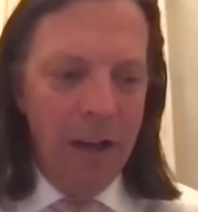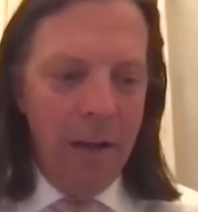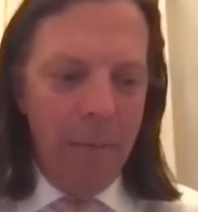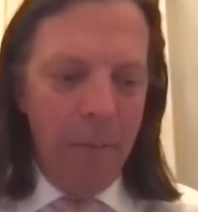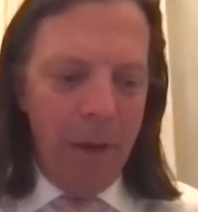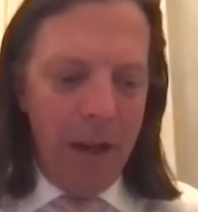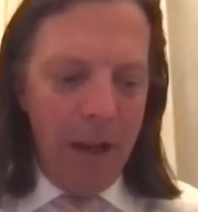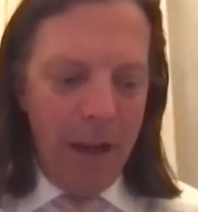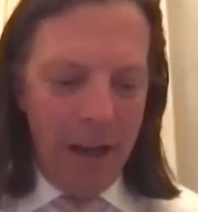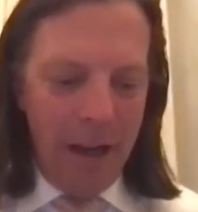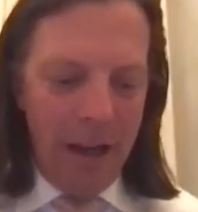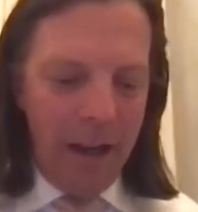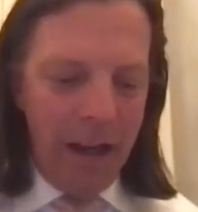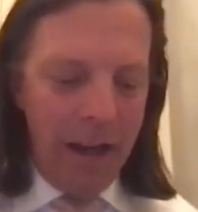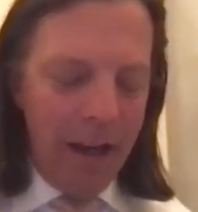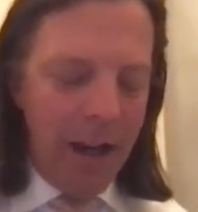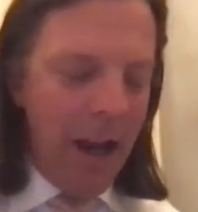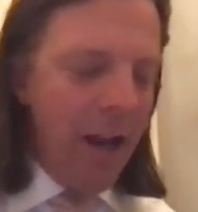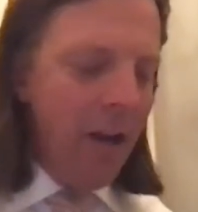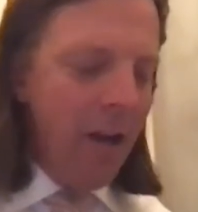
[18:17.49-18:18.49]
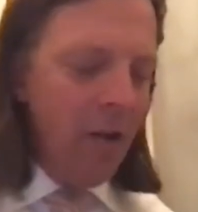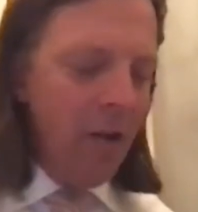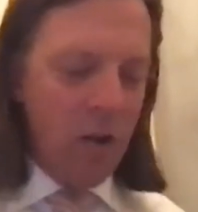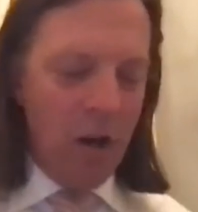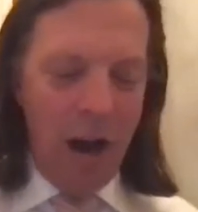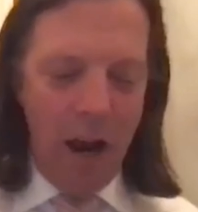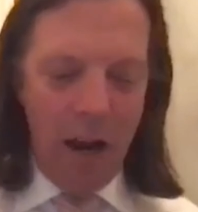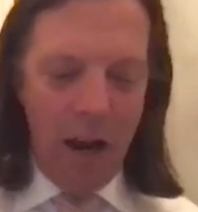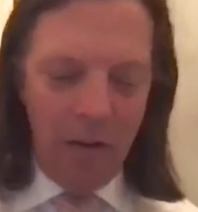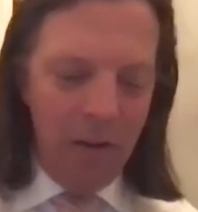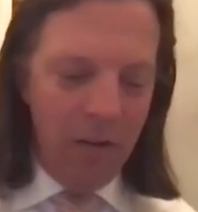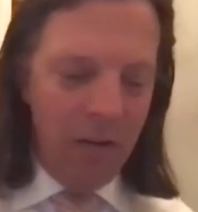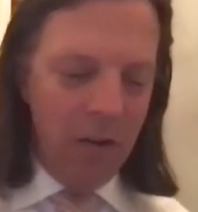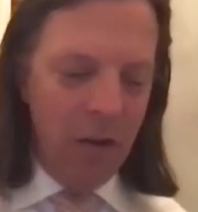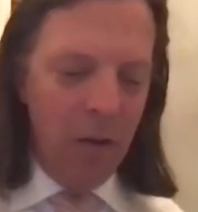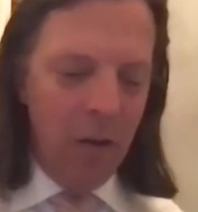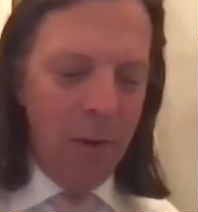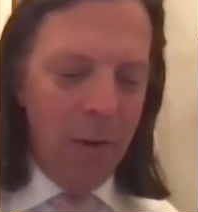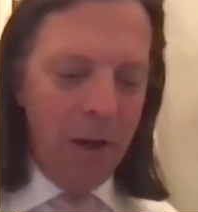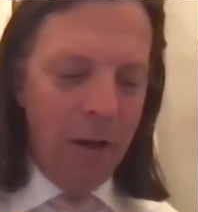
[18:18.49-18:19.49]
It energizes
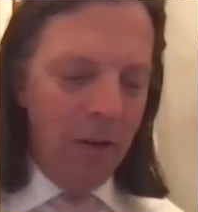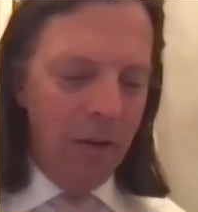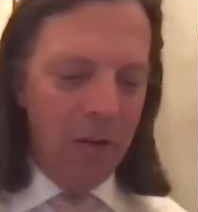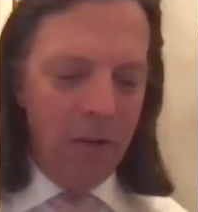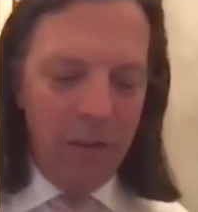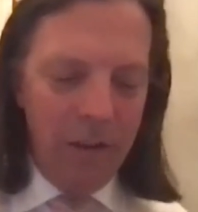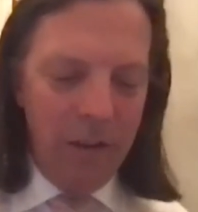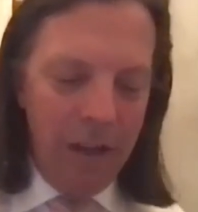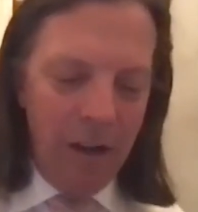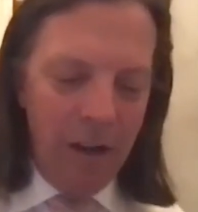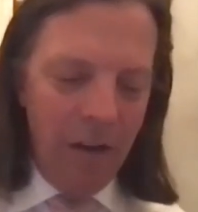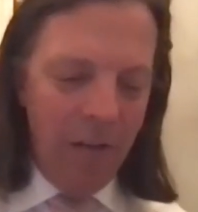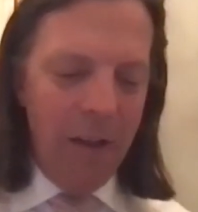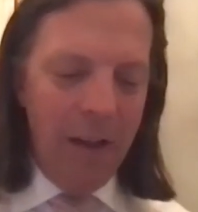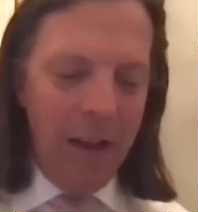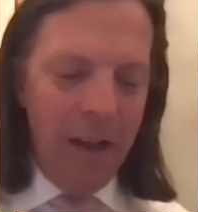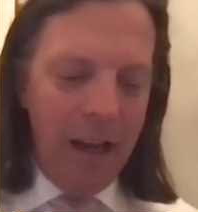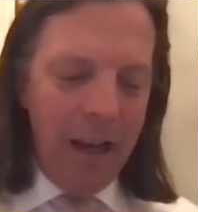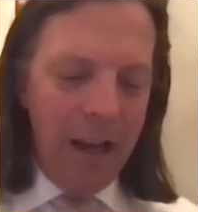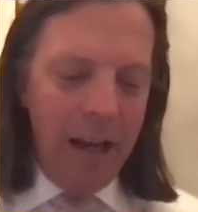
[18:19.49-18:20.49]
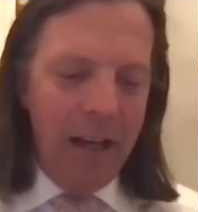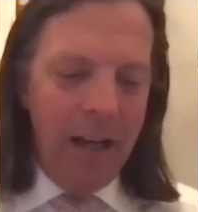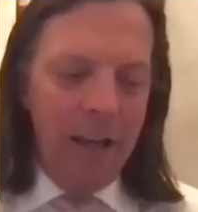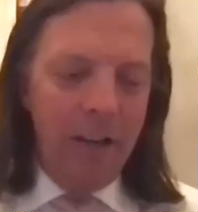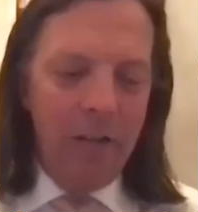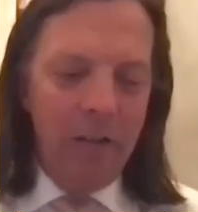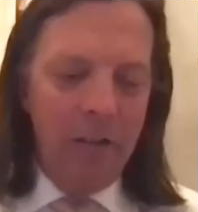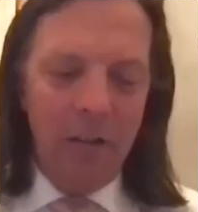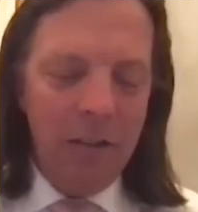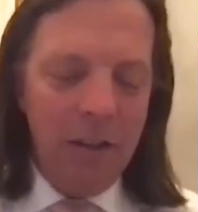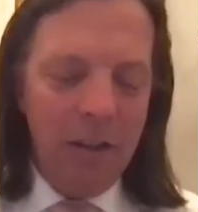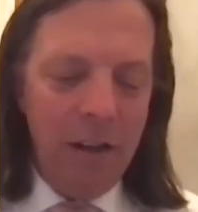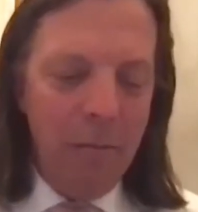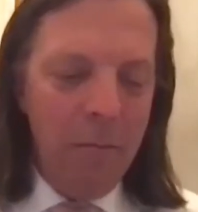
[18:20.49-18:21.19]
you because and he's just he's